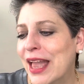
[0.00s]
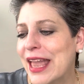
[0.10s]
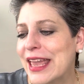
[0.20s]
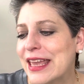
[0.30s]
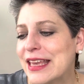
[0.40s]

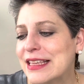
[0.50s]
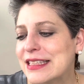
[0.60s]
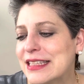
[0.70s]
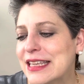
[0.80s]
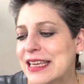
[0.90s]

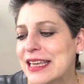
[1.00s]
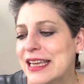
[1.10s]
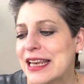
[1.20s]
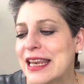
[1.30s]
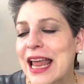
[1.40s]
is
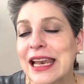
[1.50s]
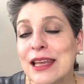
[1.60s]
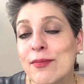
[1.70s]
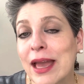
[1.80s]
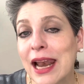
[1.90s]
the La
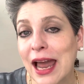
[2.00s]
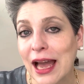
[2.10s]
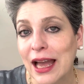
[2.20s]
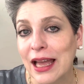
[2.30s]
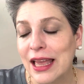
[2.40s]

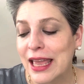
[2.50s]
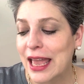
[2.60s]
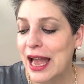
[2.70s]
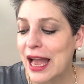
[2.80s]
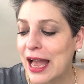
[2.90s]
Libella,
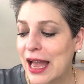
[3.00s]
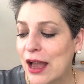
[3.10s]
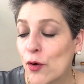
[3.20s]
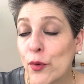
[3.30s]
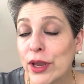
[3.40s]

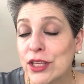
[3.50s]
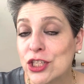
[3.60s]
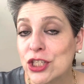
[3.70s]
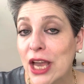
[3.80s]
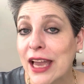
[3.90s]

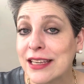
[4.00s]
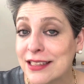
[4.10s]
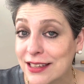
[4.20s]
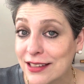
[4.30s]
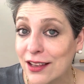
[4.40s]
which I
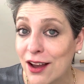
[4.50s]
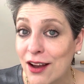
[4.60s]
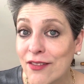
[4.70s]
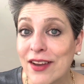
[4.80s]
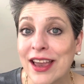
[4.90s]
did
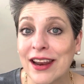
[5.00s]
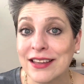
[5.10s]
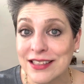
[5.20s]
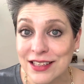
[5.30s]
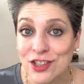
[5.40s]
love and I
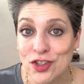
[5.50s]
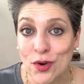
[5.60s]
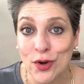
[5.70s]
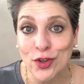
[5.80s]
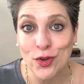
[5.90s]
did
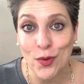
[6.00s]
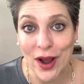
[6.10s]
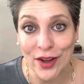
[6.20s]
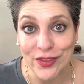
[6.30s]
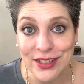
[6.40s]
enjoy
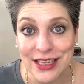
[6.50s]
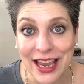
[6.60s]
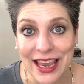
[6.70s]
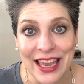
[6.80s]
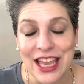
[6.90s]
throughout the
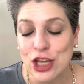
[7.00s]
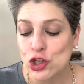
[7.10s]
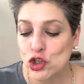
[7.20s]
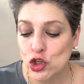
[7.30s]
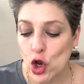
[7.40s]
day.
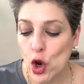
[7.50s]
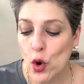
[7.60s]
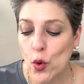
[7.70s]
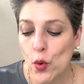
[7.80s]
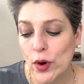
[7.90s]

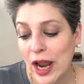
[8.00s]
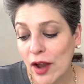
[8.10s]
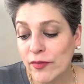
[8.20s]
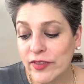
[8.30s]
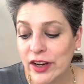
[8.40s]
So now
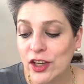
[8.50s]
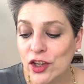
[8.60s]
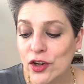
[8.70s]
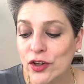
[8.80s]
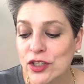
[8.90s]
I'm very
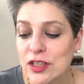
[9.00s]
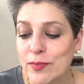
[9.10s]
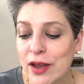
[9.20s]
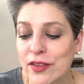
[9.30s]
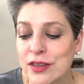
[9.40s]
curious
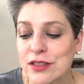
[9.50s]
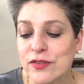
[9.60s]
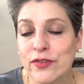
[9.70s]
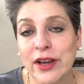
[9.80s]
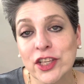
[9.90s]
about this
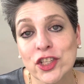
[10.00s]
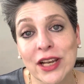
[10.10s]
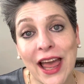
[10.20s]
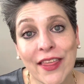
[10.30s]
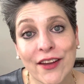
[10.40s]
French
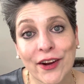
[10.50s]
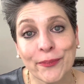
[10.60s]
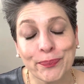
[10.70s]
Leather.